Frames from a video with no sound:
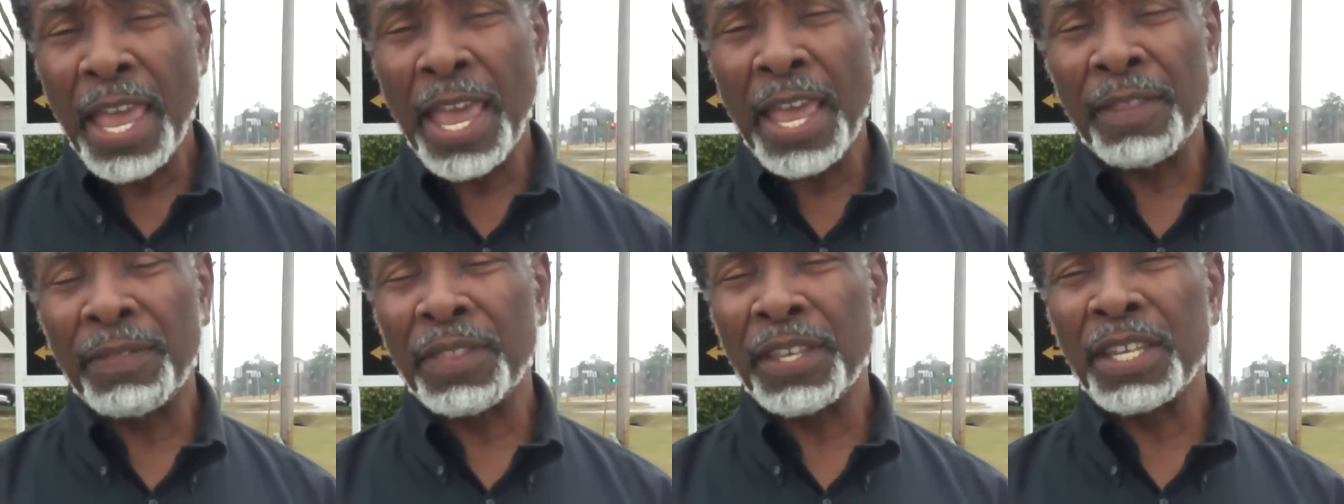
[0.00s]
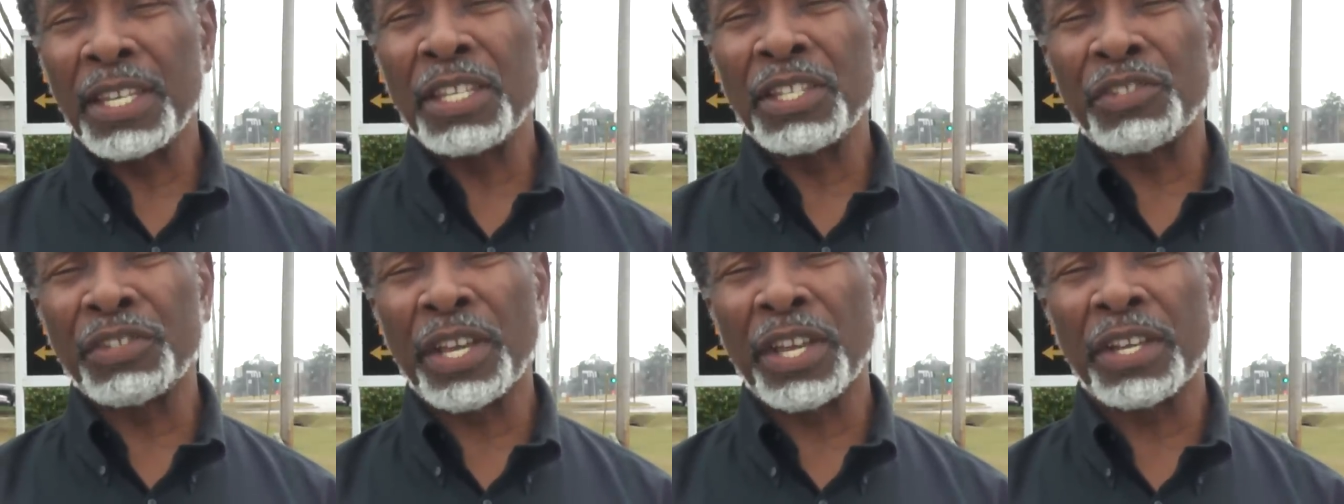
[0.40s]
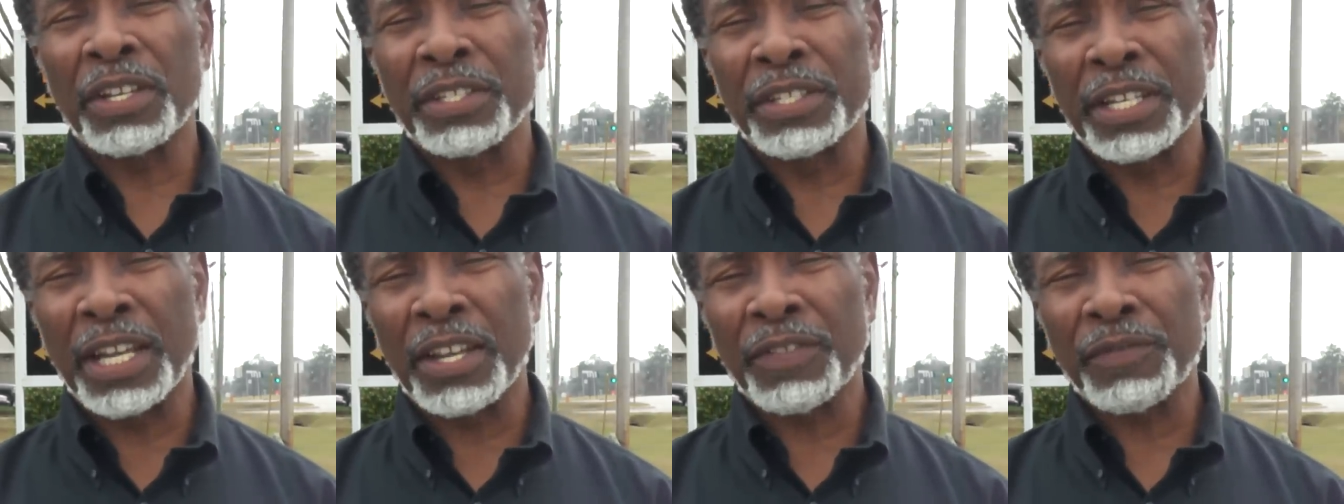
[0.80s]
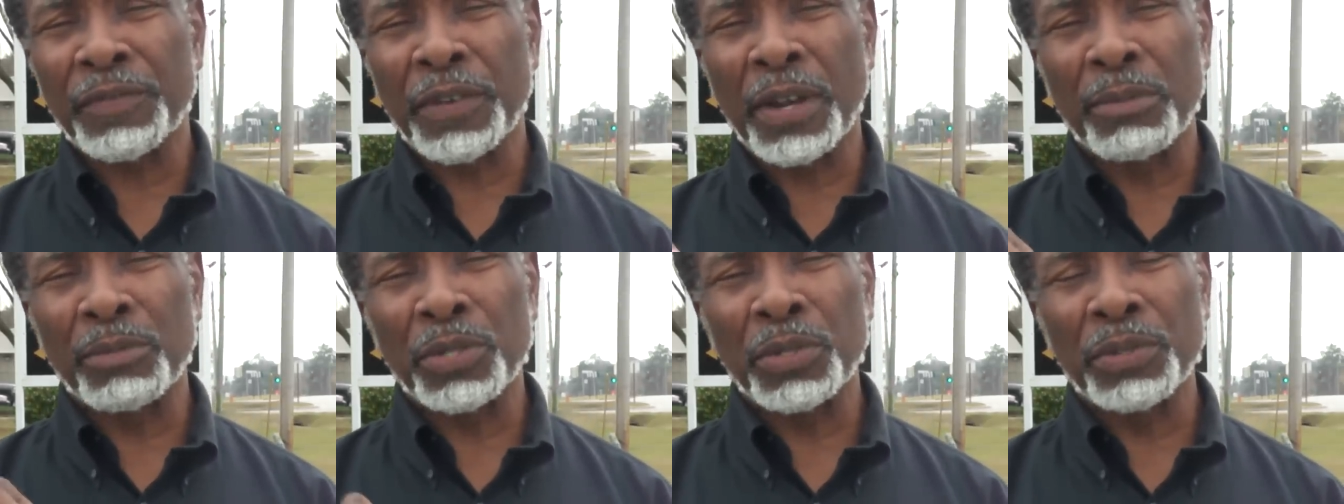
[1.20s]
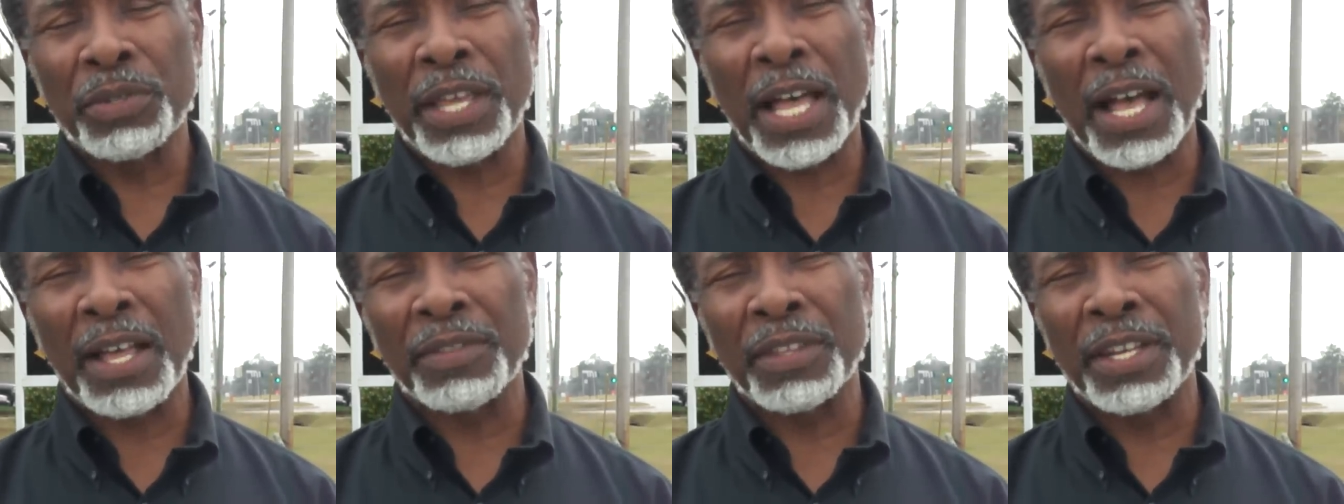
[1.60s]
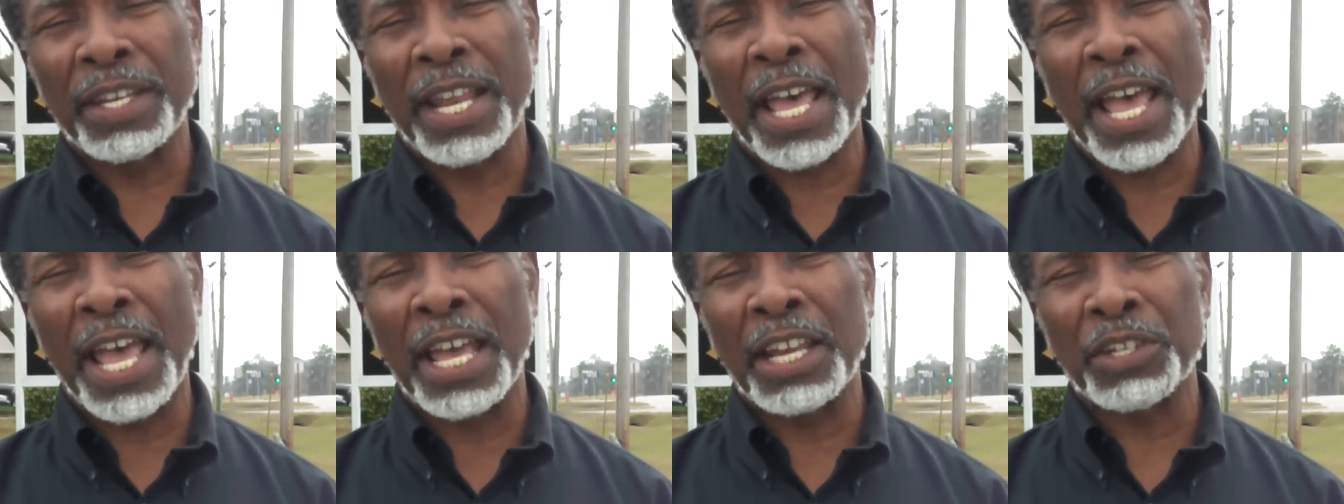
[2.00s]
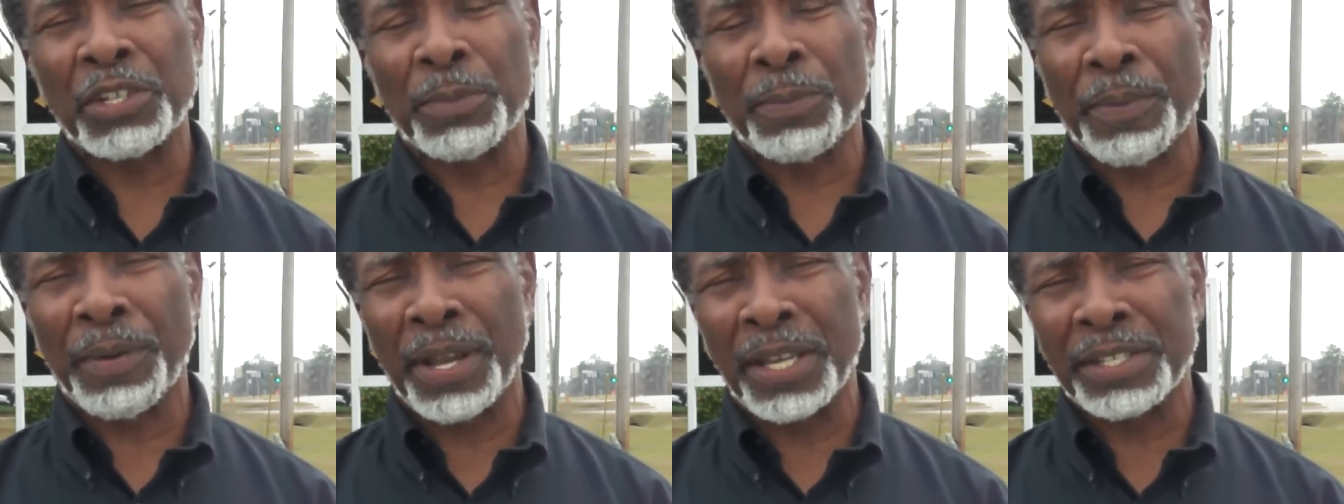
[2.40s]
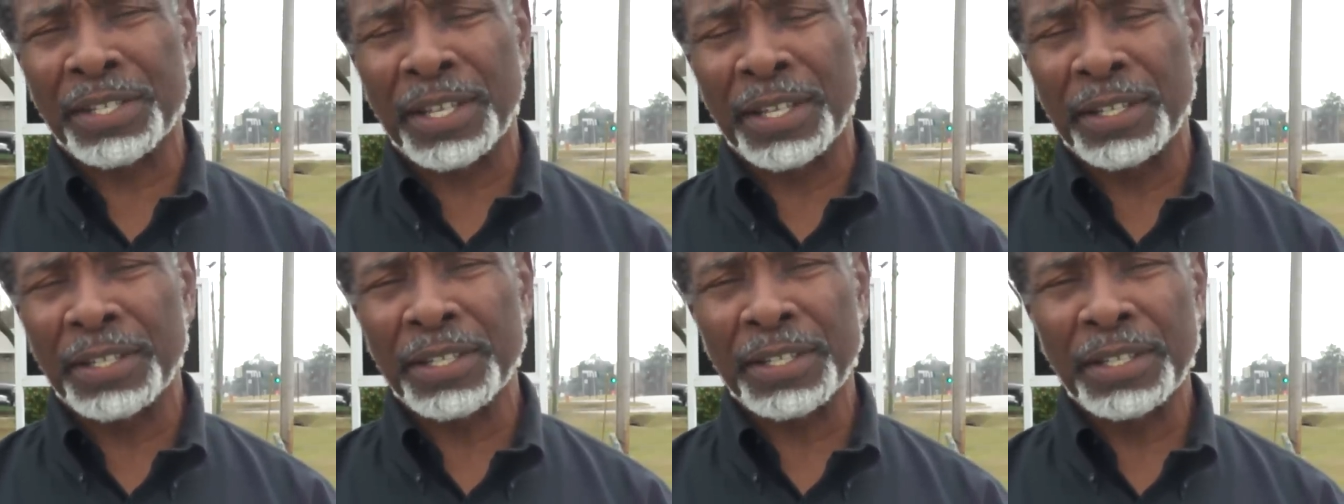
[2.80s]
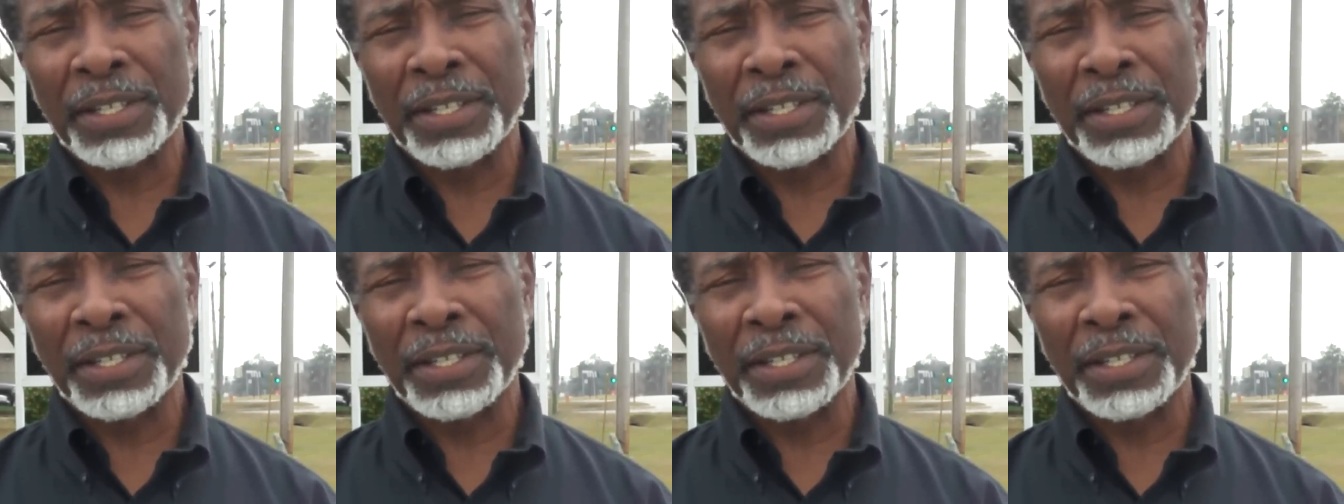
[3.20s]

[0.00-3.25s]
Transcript: and these jail deaths from 2009 to present,